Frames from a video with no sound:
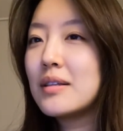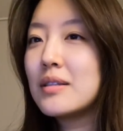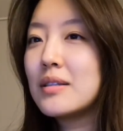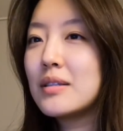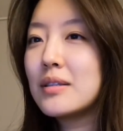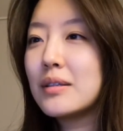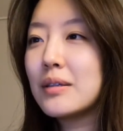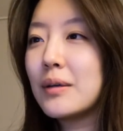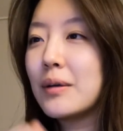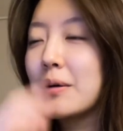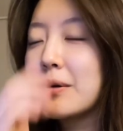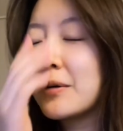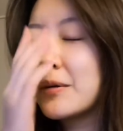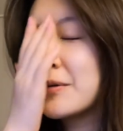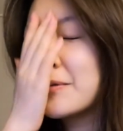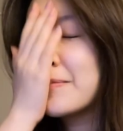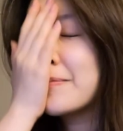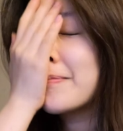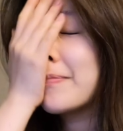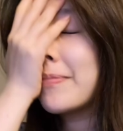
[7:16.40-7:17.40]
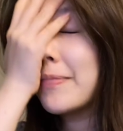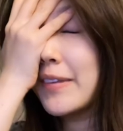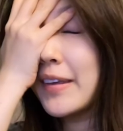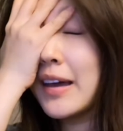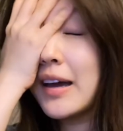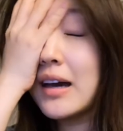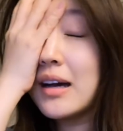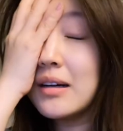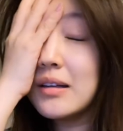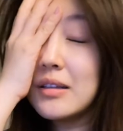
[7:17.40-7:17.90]
So
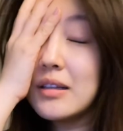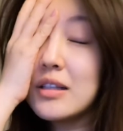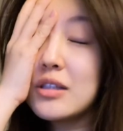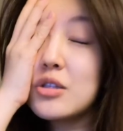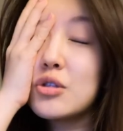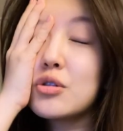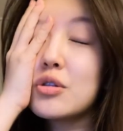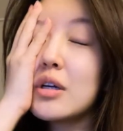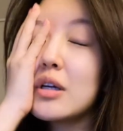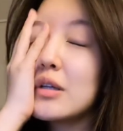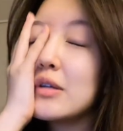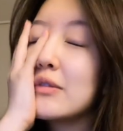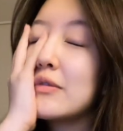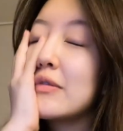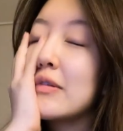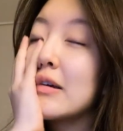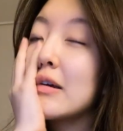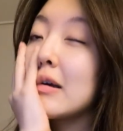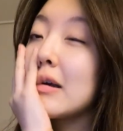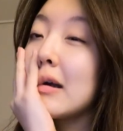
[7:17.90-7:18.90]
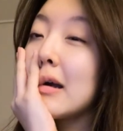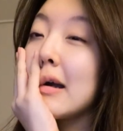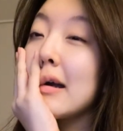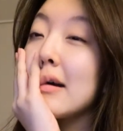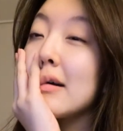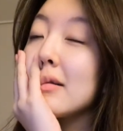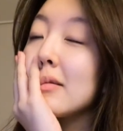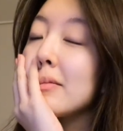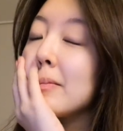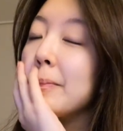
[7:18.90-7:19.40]
yeah, let's try to figure
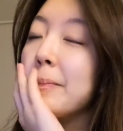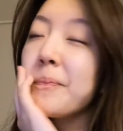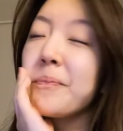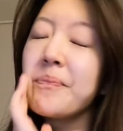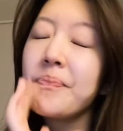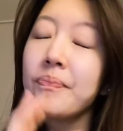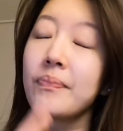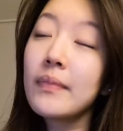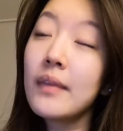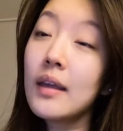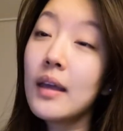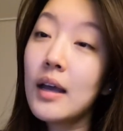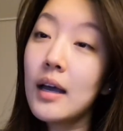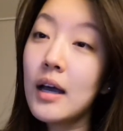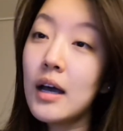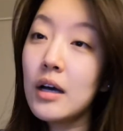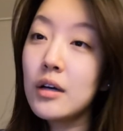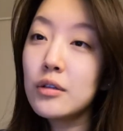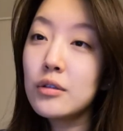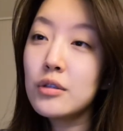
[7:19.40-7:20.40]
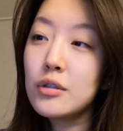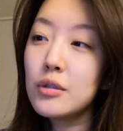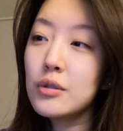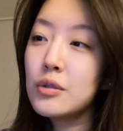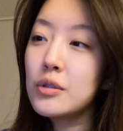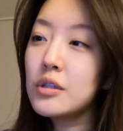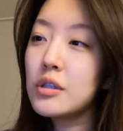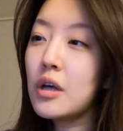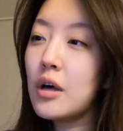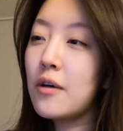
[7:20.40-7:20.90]
out how to
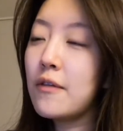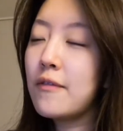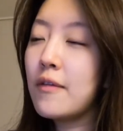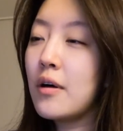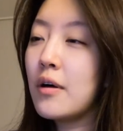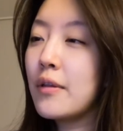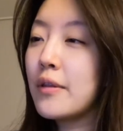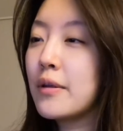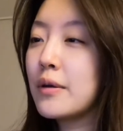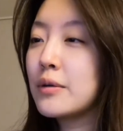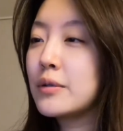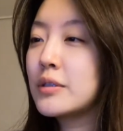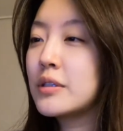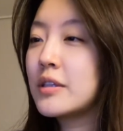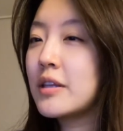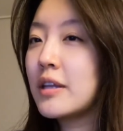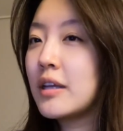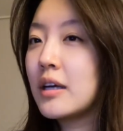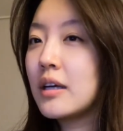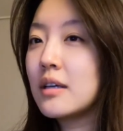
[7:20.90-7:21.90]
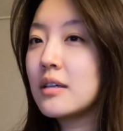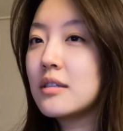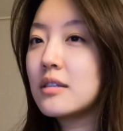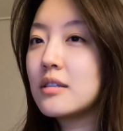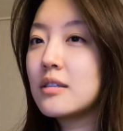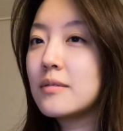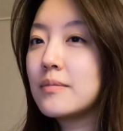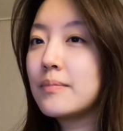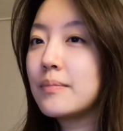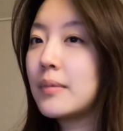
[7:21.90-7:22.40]
solve all those
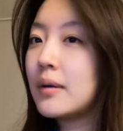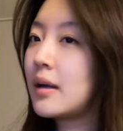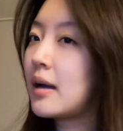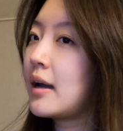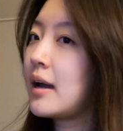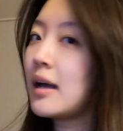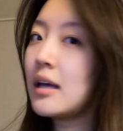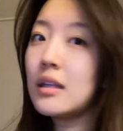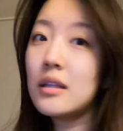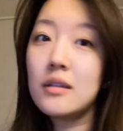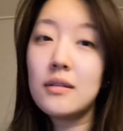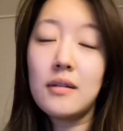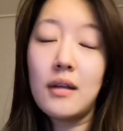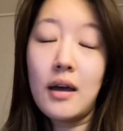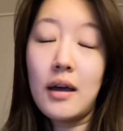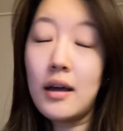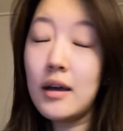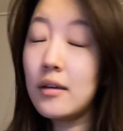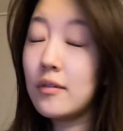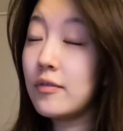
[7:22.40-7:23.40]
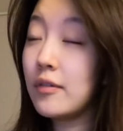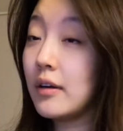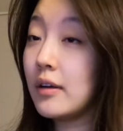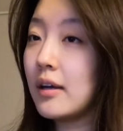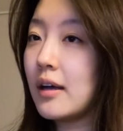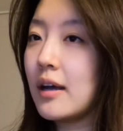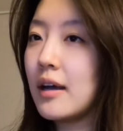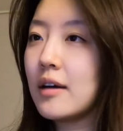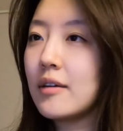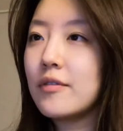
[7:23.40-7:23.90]
things. But I had
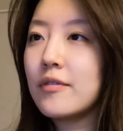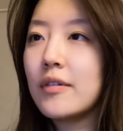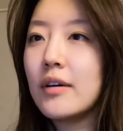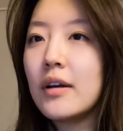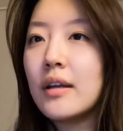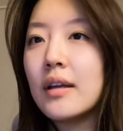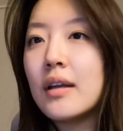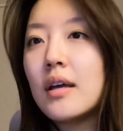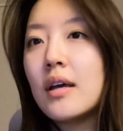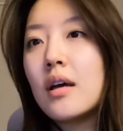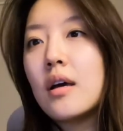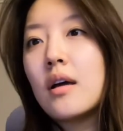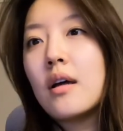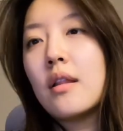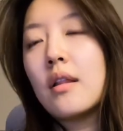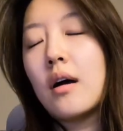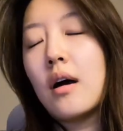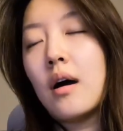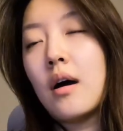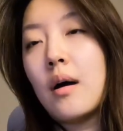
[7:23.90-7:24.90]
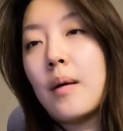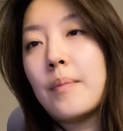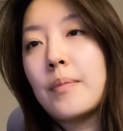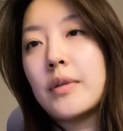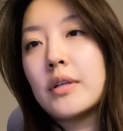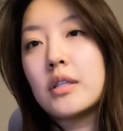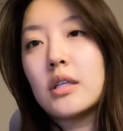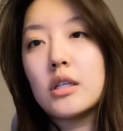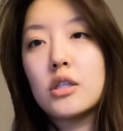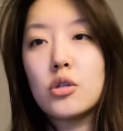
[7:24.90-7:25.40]
fun.
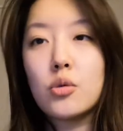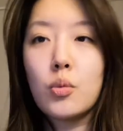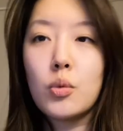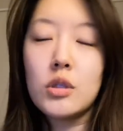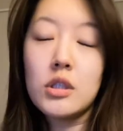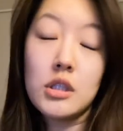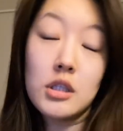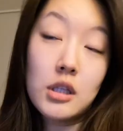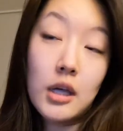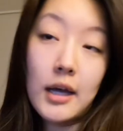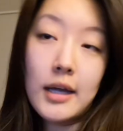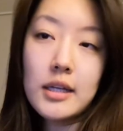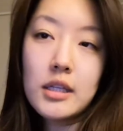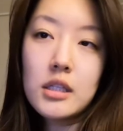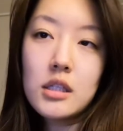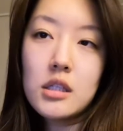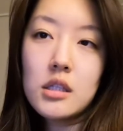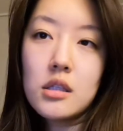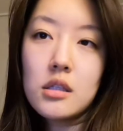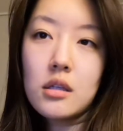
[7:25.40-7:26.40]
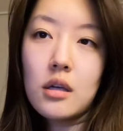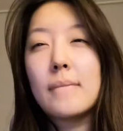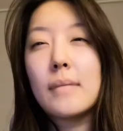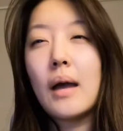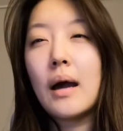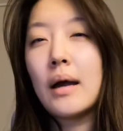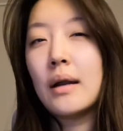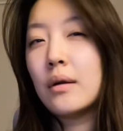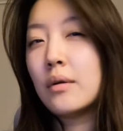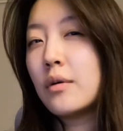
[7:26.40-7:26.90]
The session was nice.
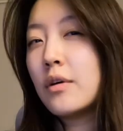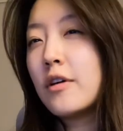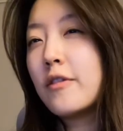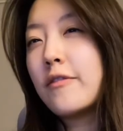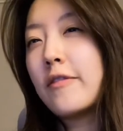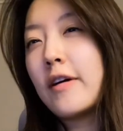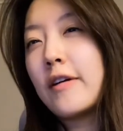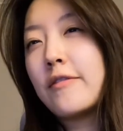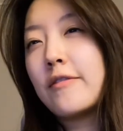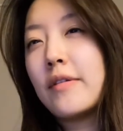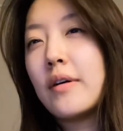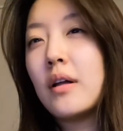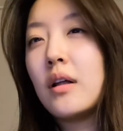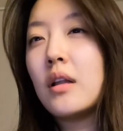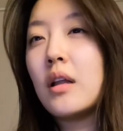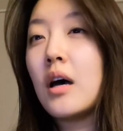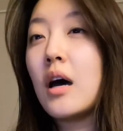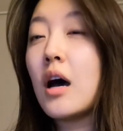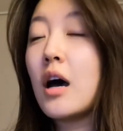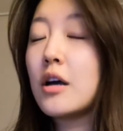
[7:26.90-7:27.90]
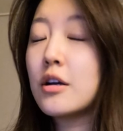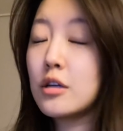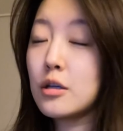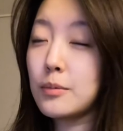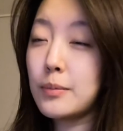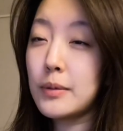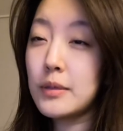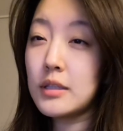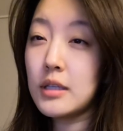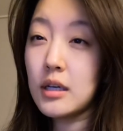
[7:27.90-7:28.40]
I don't know if I felt
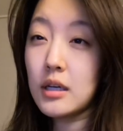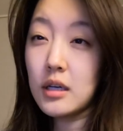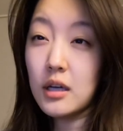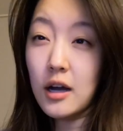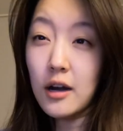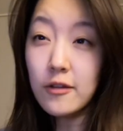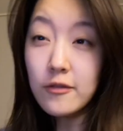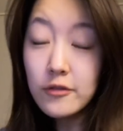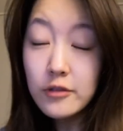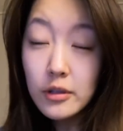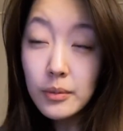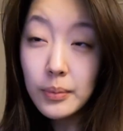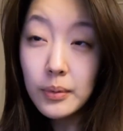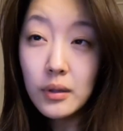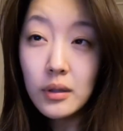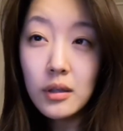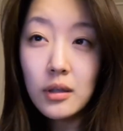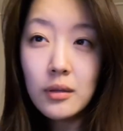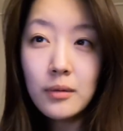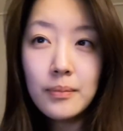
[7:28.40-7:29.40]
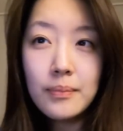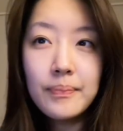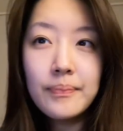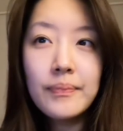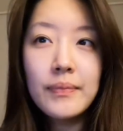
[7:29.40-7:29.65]
100% comfortable